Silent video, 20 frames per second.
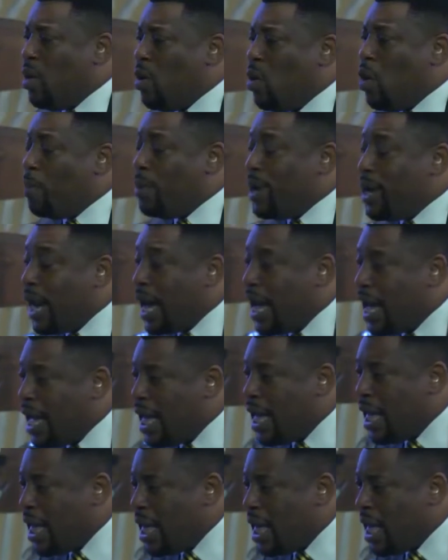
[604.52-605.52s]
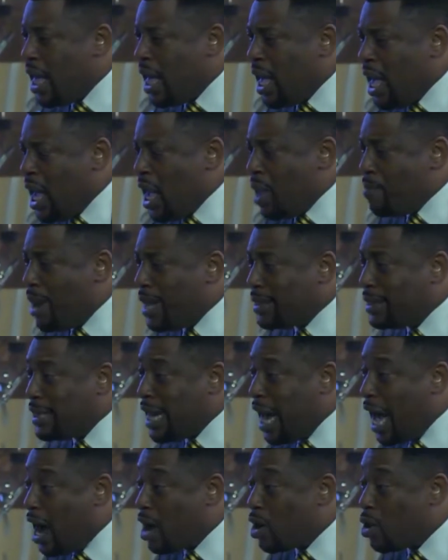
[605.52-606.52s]
Obina, imagine
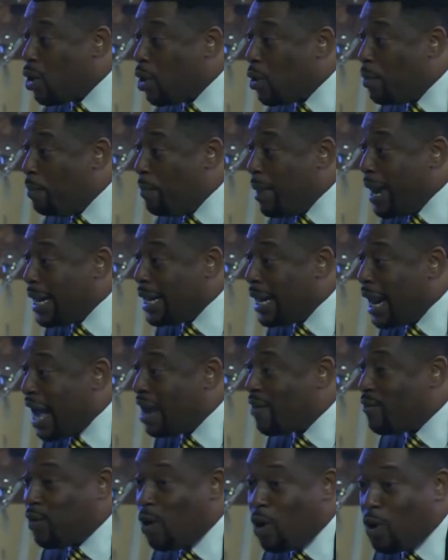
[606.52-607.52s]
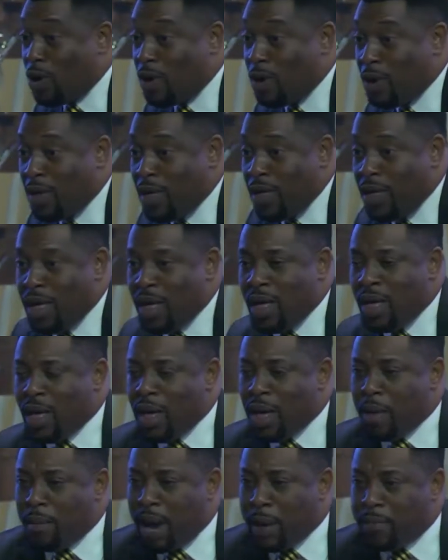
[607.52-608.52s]
anchor men like flock
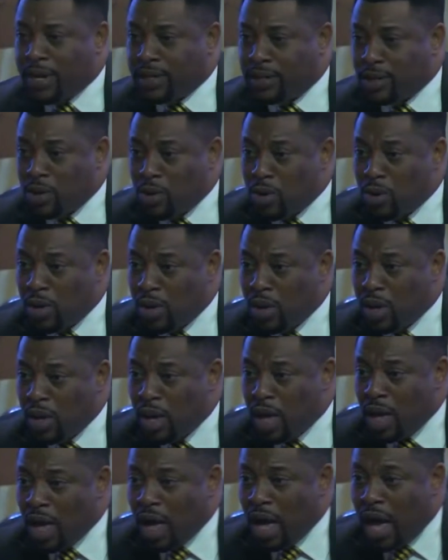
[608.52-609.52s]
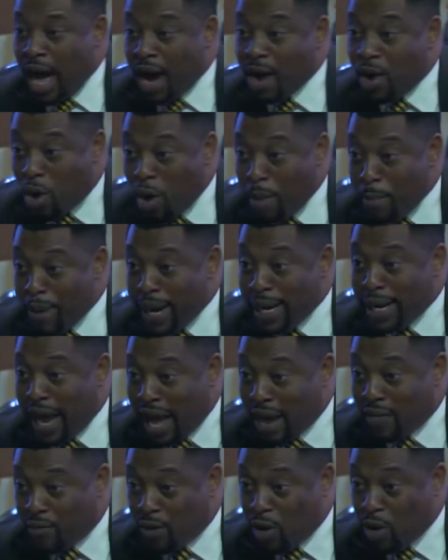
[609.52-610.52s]
my president, anchor men
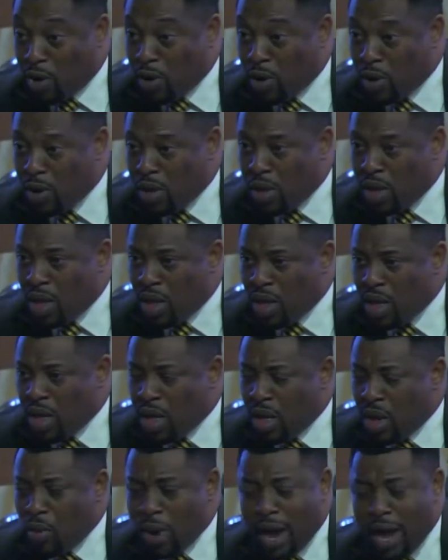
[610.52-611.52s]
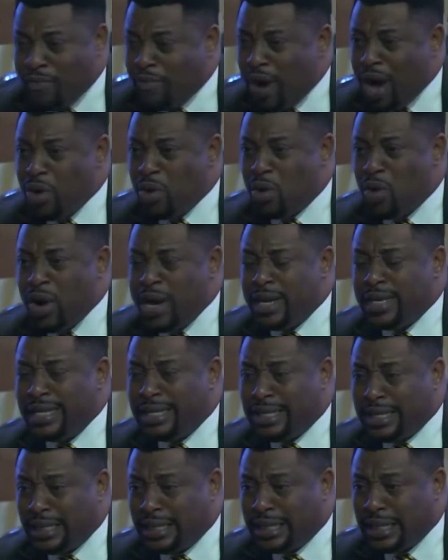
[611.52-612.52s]
like flock. Wherever you go in
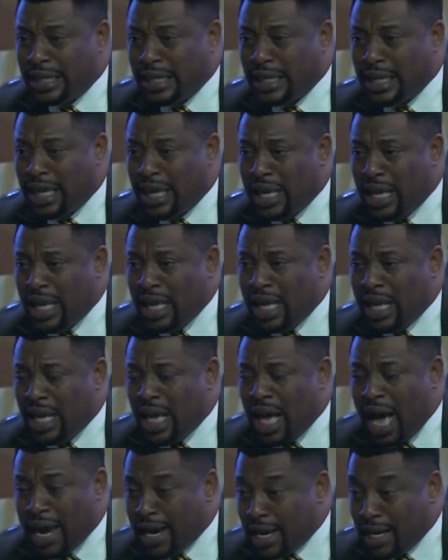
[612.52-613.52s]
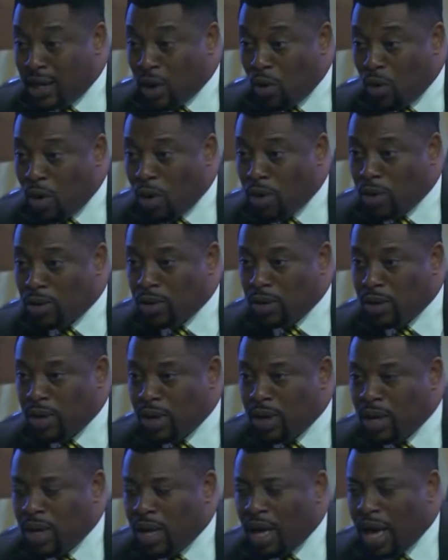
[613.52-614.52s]
this city and in the world,
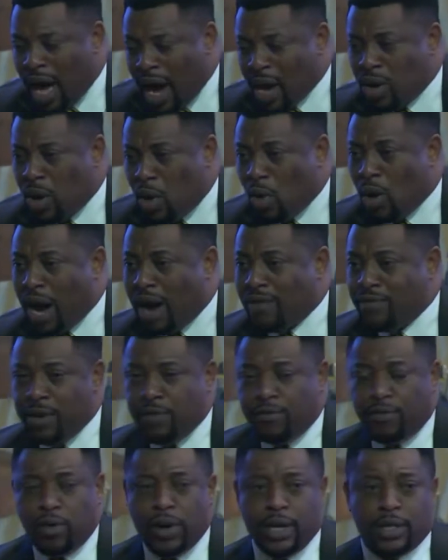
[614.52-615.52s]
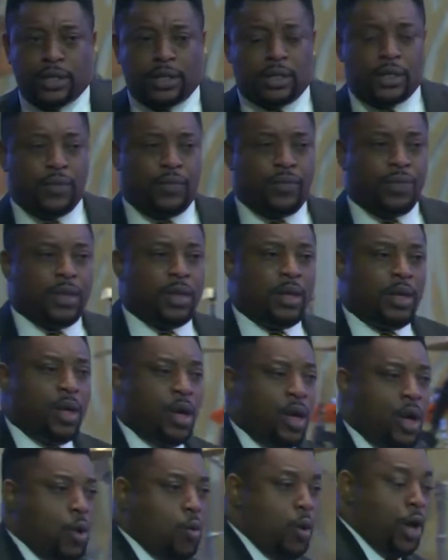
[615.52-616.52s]
anchor will have influence.
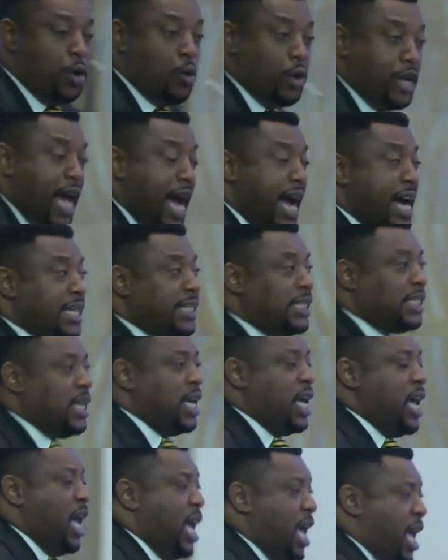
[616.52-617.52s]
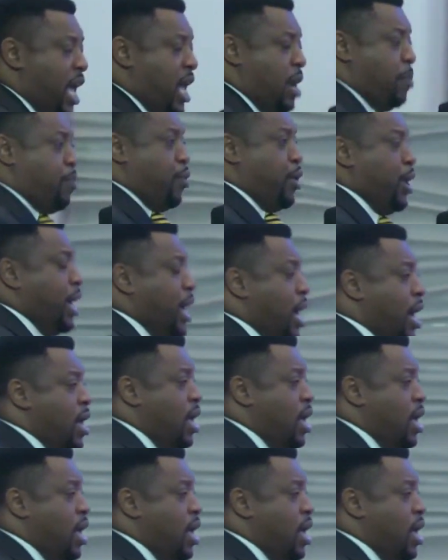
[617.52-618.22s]
We unite in prayer.